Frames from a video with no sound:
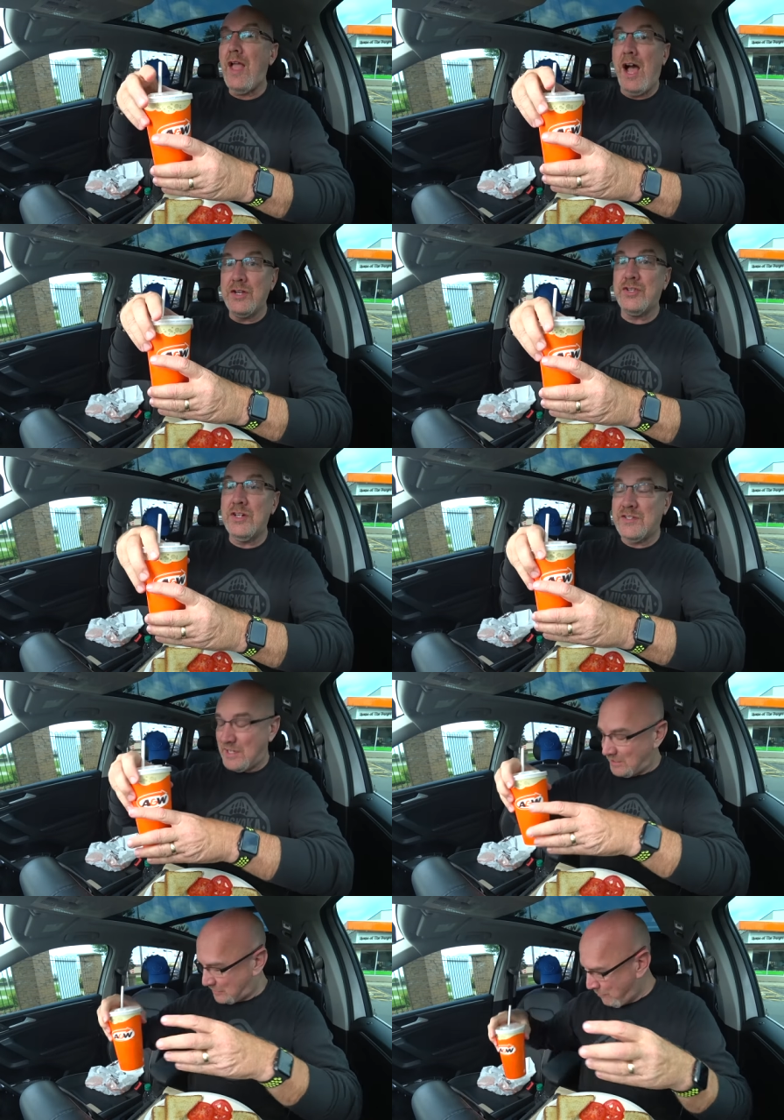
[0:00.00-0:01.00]
I should have
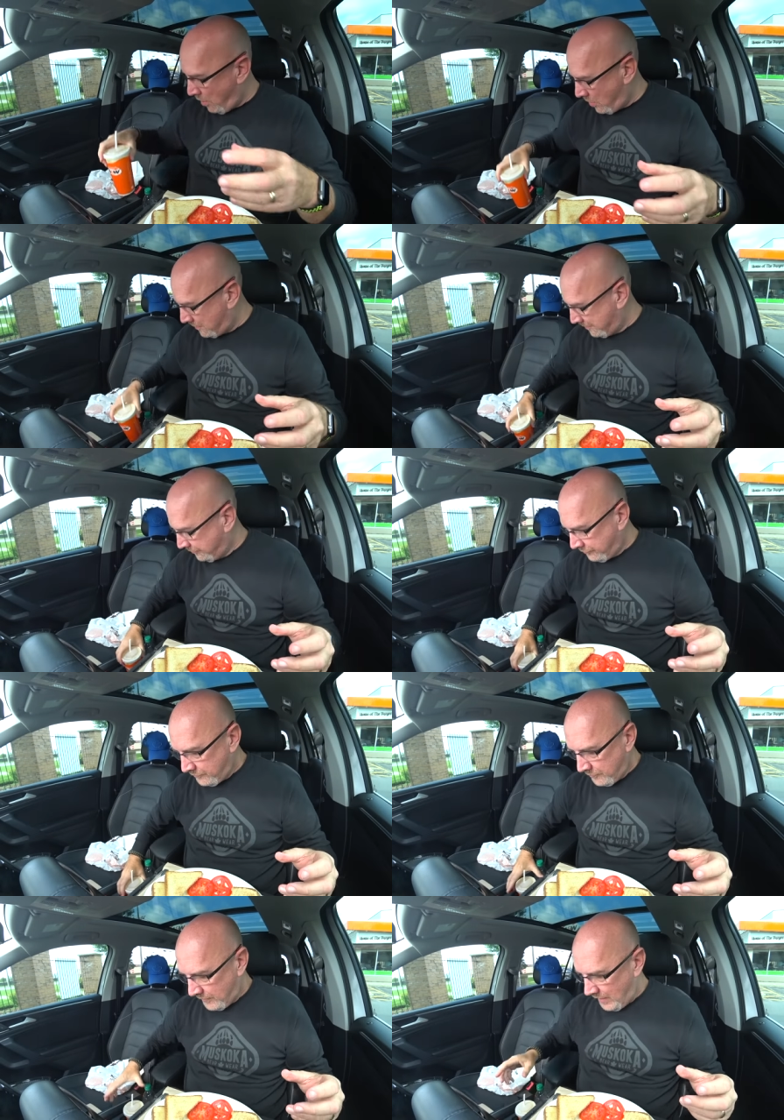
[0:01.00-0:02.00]
said small.
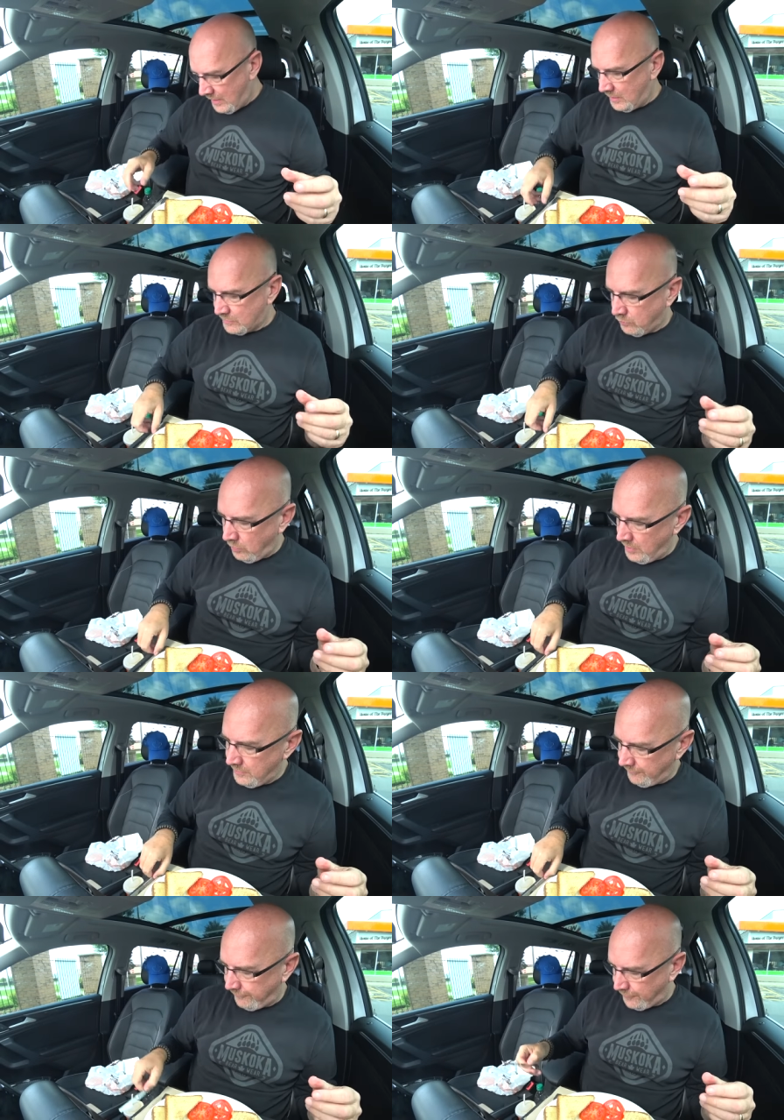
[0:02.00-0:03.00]
It is
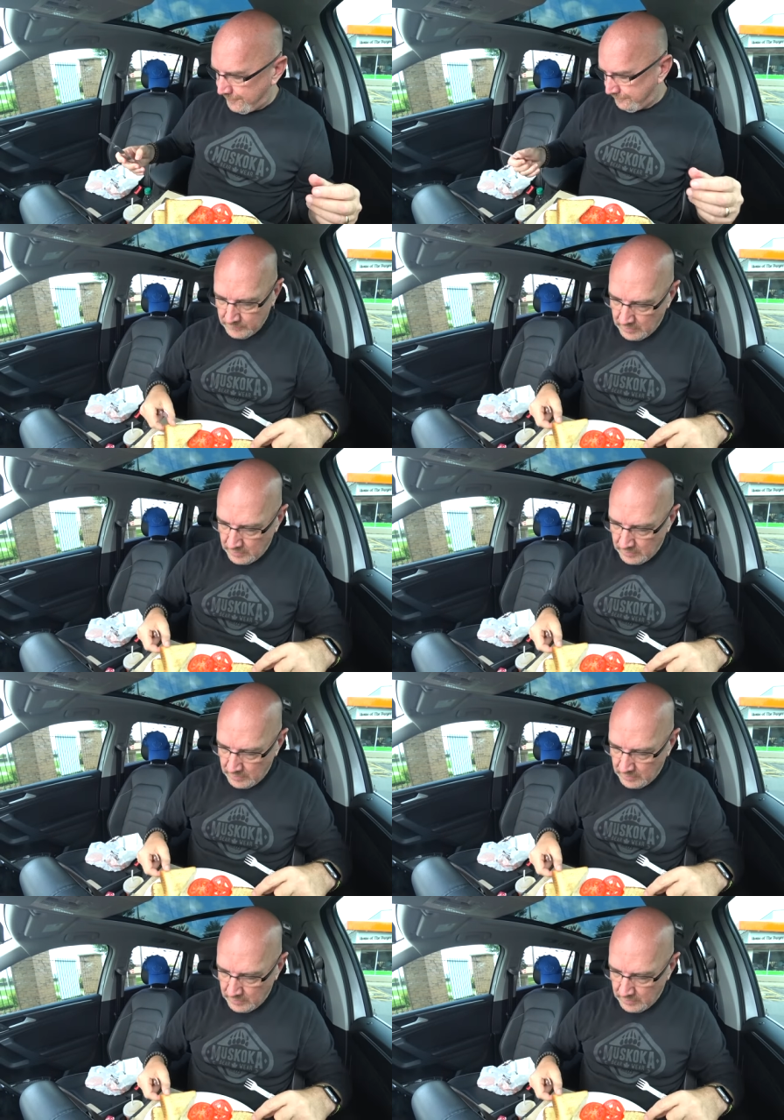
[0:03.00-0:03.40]
wonderful.